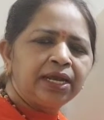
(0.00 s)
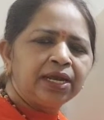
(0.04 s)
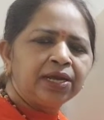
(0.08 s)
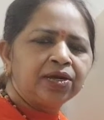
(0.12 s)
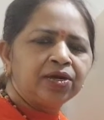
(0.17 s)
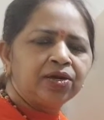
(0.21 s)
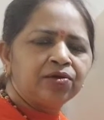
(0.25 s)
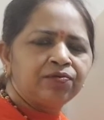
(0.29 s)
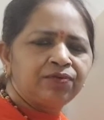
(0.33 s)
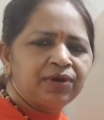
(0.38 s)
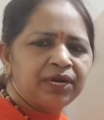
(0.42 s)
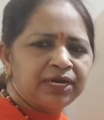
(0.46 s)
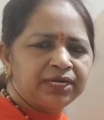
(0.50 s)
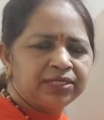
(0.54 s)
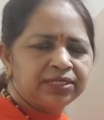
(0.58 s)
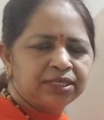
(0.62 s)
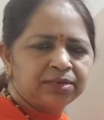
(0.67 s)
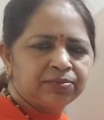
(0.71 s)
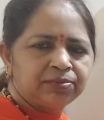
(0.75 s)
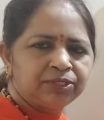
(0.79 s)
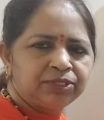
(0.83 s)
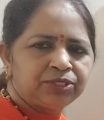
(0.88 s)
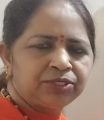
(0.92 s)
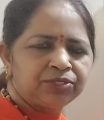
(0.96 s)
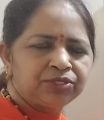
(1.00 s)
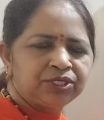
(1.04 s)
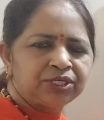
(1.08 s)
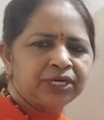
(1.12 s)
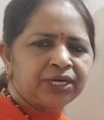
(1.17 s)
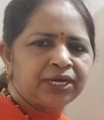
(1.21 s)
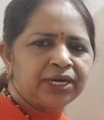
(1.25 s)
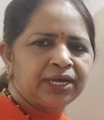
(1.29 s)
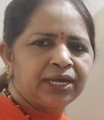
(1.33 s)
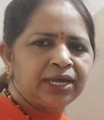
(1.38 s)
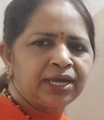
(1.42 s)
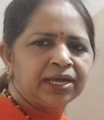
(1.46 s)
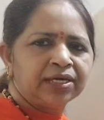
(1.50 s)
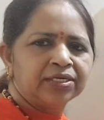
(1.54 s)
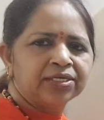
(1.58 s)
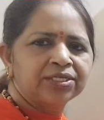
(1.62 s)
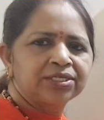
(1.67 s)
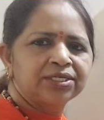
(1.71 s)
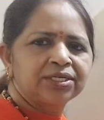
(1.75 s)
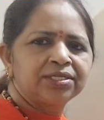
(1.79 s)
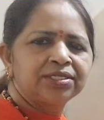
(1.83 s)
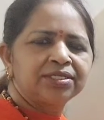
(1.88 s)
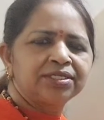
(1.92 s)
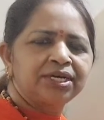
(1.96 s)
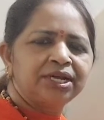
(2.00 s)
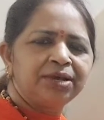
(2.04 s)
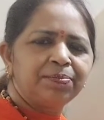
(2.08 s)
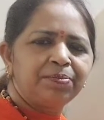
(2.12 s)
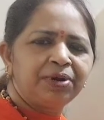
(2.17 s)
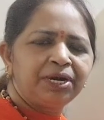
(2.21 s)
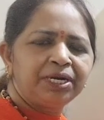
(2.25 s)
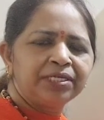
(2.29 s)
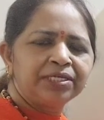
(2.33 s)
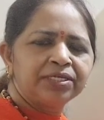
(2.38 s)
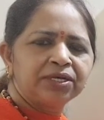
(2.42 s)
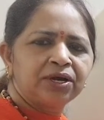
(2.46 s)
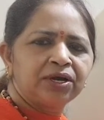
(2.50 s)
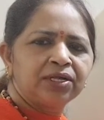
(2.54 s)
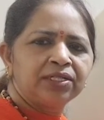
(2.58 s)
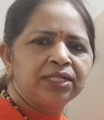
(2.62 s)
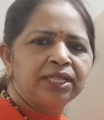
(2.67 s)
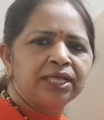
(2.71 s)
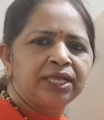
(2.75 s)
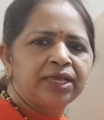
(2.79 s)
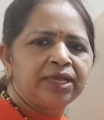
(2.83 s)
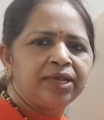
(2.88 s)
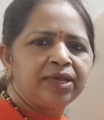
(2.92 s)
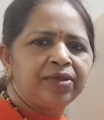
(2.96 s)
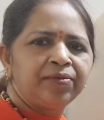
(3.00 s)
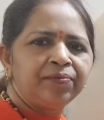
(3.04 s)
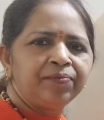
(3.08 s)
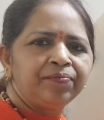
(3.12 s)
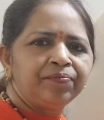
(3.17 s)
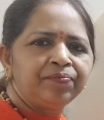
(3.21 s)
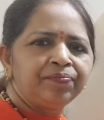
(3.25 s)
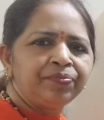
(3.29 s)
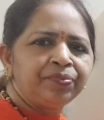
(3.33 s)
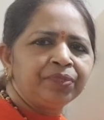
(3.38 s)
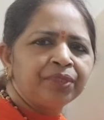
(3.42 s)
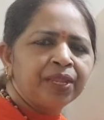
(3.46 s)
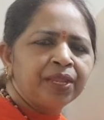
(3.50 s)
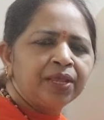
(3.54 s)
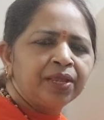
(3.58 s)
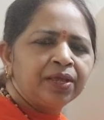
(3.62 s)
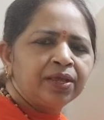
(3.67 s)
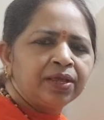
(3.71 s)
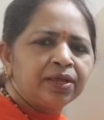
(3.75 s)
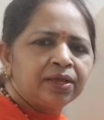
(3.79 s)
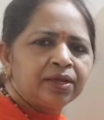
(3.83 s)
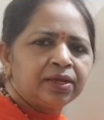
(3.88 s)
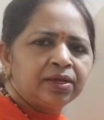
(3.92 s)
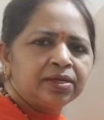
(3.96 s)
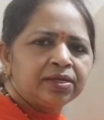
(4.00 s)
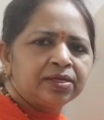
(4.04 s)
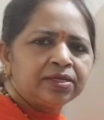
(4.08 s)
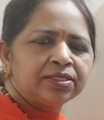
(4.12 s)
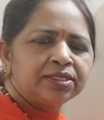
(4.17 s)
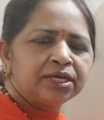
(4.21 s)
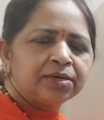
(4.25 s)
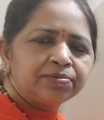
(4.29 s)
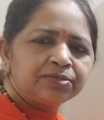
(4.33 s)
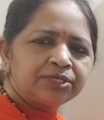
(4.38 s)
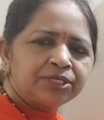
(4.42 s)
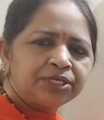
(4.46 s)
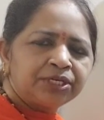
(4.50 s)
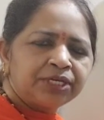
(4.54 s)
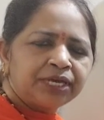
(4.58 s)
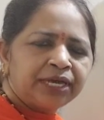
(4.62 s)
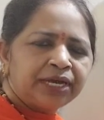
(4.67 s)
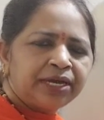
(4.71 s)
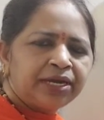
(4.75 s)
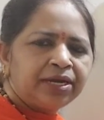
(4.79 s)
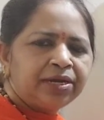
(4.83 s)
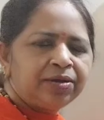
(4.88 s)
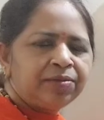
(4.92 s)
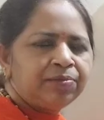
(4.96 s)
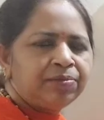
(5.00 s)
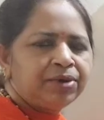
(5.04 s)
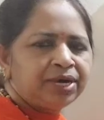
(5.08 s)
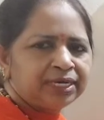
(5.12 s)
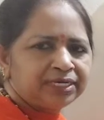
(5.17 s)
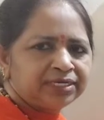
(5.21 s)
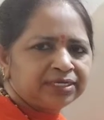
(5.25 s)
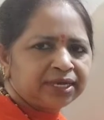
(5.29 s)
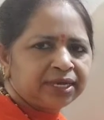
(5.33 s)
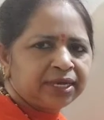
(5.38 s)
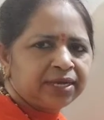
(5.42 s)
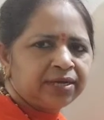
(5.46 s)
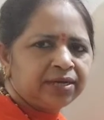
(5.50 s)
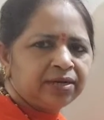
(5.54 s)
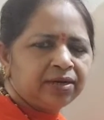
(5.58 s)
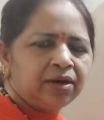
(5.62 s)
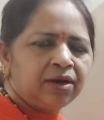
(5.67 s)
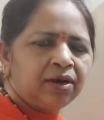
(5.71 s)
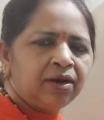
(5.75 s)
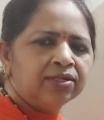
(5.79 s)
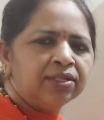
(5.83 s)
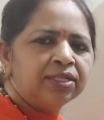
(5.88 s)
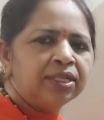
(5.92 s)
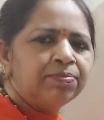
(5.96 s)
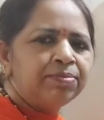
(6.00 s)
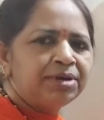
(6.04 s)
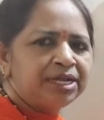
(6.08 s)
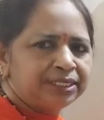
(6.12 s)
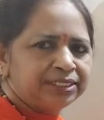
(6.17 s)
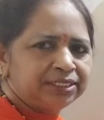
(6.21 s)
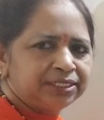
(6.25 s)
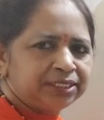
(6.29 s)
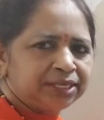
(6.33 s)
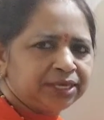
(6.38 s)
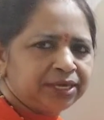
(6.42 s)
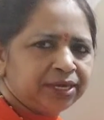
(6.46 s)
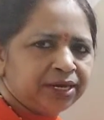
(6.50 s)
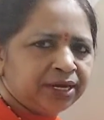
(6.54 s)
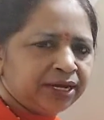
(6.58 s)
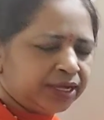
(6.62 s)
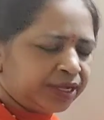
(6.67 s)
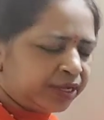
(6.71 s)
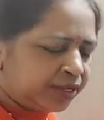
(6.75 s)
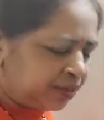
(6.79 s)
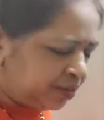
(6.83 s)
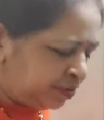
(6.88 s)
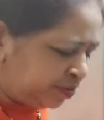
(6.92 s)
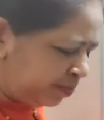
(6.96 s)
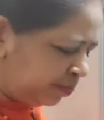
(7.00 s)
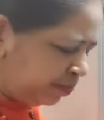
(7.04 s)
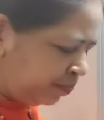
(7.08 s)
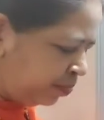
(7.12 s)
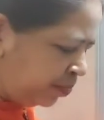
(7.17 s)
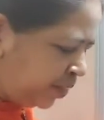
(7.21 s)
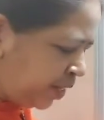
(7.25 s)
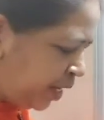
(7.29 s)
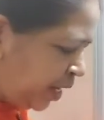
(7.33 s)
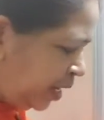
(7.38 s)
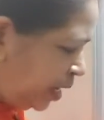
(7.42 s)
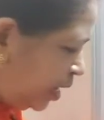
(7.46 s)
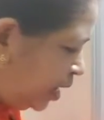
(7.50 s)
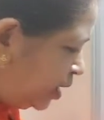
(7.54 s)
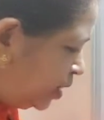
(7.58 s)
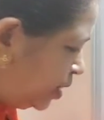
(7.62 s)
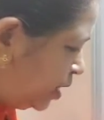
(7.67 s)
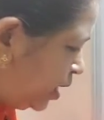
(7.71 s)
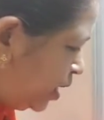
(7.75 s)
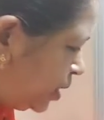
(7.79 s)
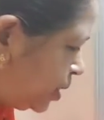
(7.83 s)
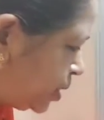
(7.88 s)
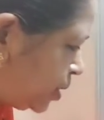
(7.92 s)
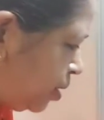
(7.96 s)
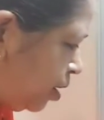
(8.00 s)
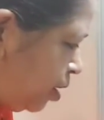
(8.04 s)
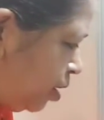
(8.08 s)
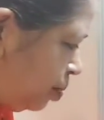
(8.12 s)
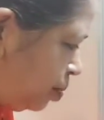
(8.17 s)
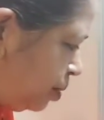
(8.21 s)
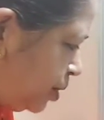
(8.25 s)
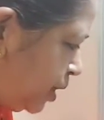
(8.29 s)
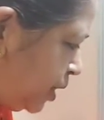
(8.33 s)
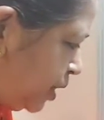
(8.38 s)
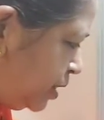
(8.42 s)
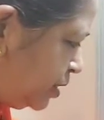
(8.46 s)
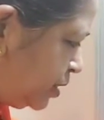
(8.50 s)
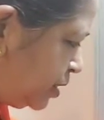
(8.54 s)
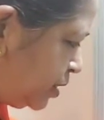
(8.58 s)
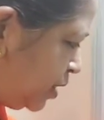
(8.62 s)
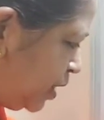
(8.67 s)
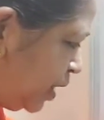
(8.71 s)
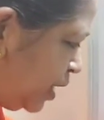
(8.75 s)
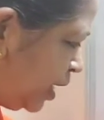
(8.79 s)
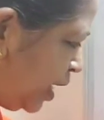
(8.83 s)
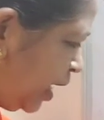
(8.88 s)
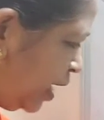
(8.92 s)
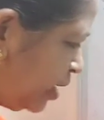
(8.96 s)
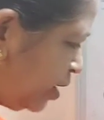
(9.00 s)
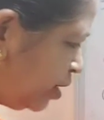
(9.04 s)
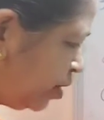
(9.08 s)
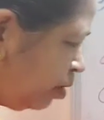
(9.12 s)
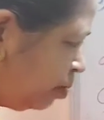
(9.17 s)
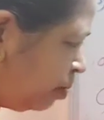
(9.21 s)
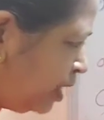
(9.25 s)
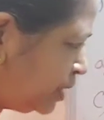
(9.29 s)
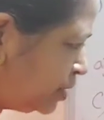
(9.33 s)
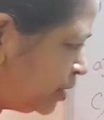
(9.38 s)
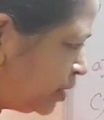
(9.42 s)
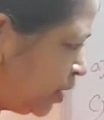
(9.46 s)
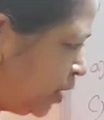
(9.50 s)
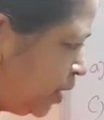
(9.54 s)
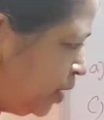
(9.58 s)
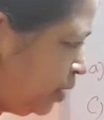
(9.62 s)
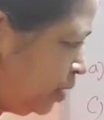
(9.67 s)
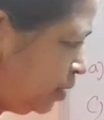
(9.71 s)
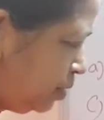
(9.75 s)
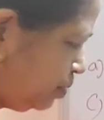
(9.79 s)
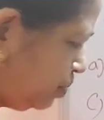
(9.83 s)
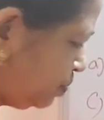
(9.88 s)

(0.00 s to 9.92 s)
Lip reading: electrophilic substitution reactions depends on the substituent present on the benzene ring. In these options, nitrobenzene,